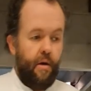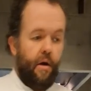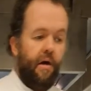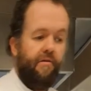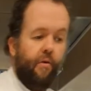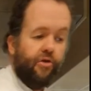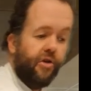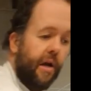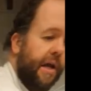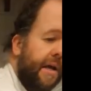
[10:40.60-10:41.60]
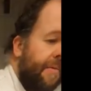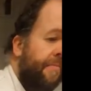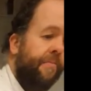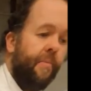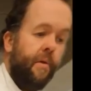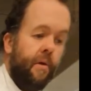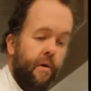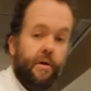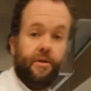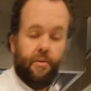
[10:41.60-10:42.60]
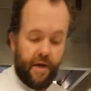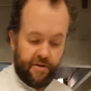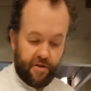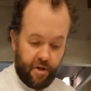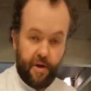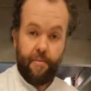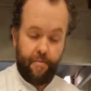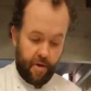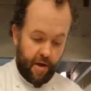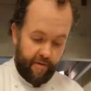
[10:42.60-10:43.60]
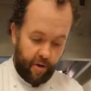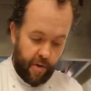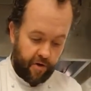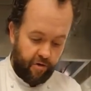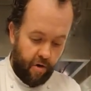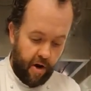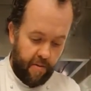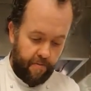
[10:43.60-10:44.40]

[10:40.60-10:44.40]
Unfortunately, someone has to do it. You can give it a quick try.